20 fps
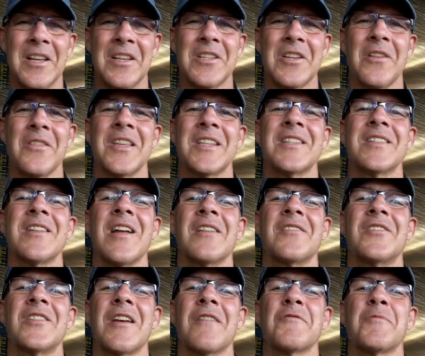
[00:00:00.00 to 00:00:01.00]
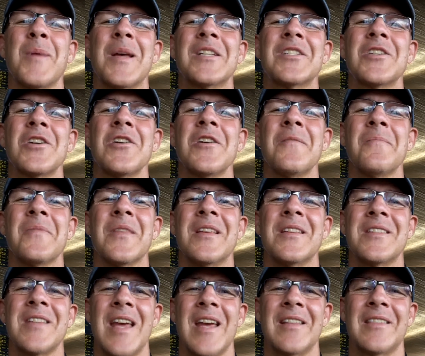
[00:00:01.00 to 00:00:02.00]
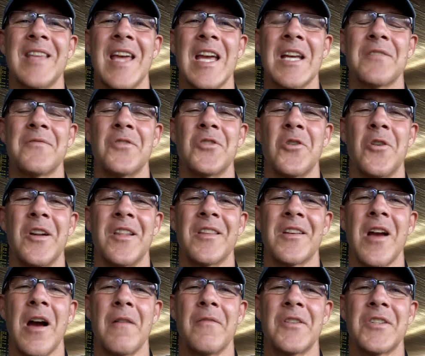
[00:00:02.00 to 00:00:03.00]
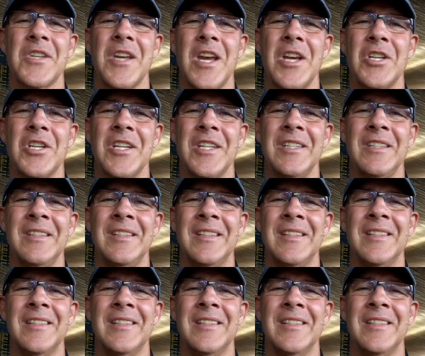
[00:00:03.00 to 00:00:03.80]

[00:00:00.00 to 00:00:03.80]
So this is Dr. Jeff Spencer saying thanks for joining the conversation.